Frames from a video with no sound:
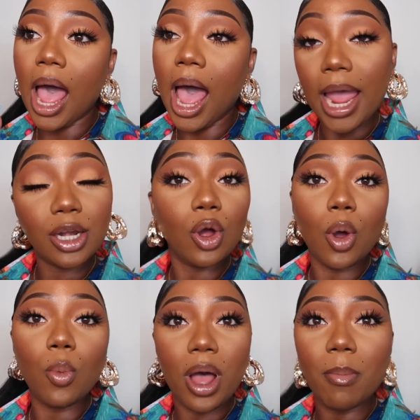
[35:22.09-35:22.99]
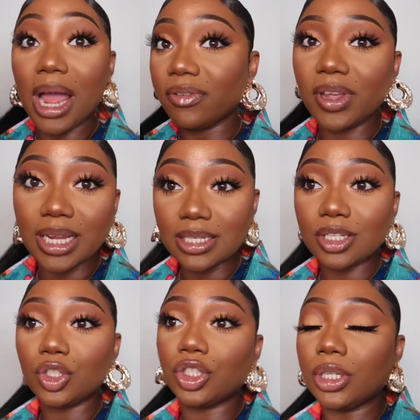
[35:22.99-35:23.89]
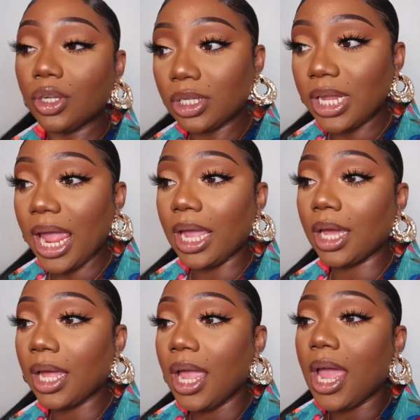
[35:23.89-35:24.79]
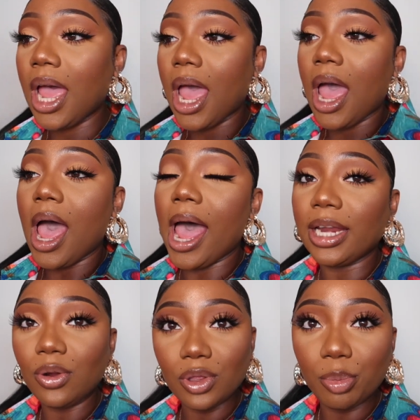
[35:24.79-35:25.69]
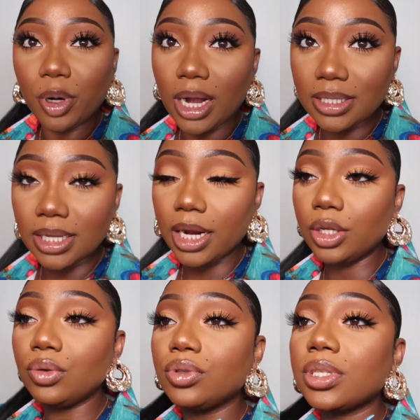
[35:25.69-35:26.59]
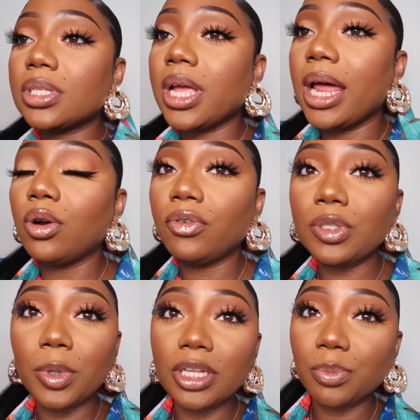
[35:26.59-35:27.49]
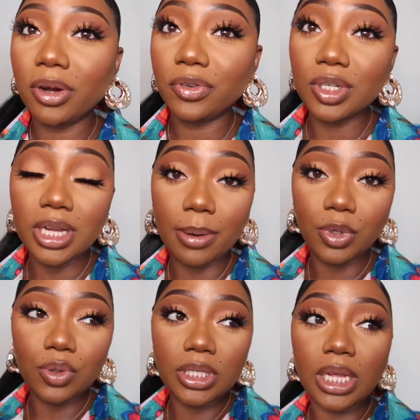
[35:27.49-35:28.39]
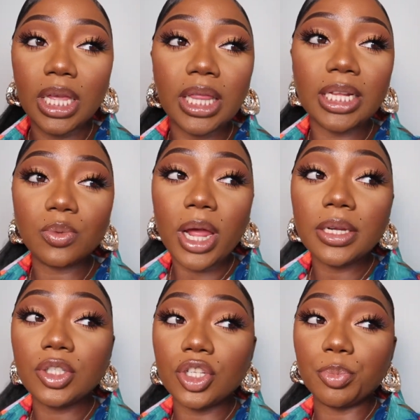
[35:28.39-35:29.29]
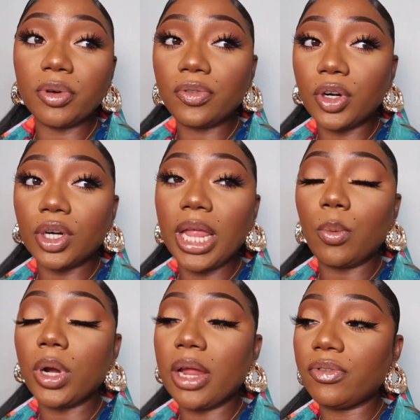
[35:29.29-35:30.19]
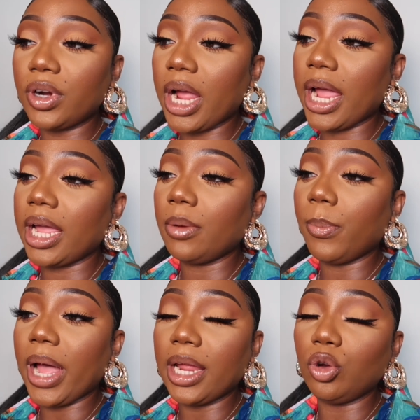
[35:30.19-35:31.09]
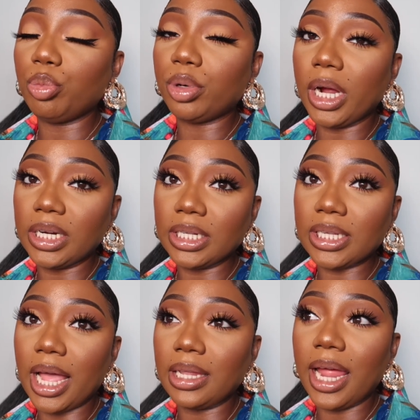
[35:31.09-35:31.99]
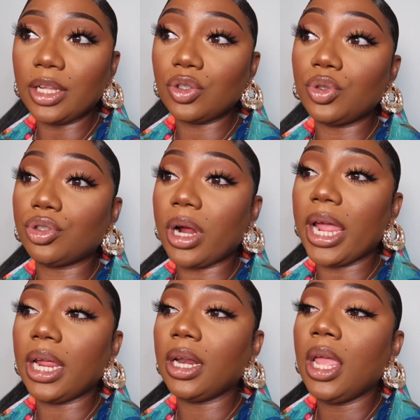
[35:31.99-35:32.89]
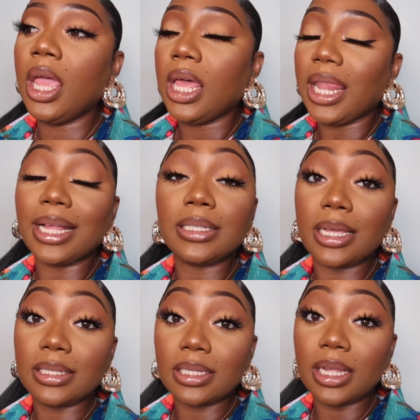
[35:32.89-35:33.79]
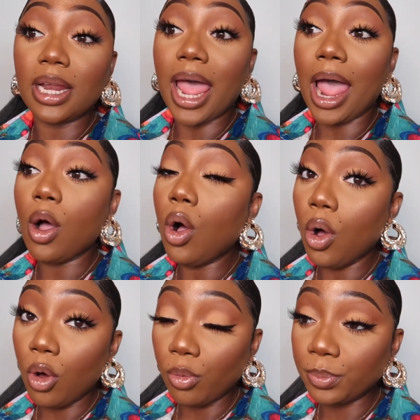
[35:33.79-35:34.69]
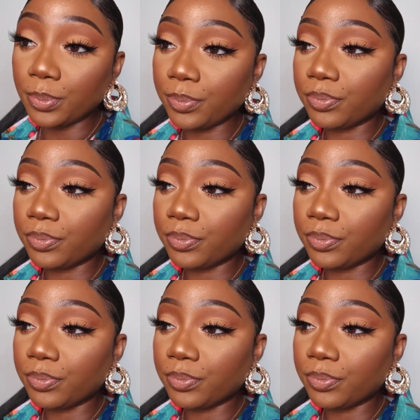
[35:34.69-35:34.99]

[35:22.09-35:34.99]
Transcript: I know what my face should look like I know the products that I use. I don't know if it's because of my first time using it. That's why I just prefer like whenever I buy a new product, I like to try like test it at home.